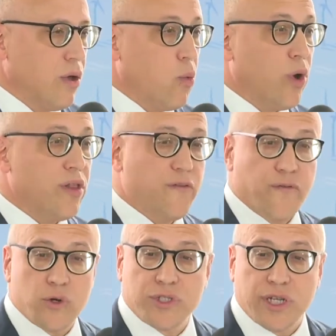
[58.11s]
one of the
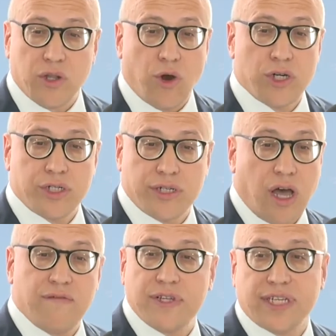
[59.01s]
first and largest
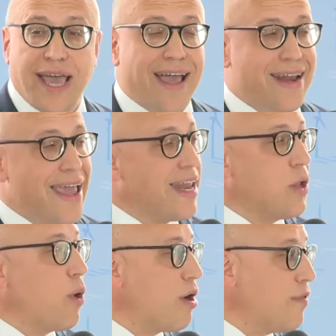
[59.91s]
of its kind
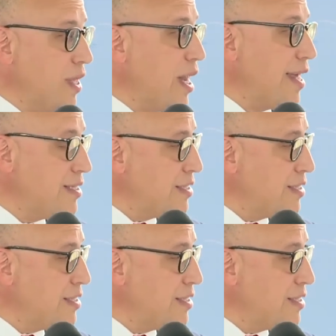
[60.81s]
anywhere in the United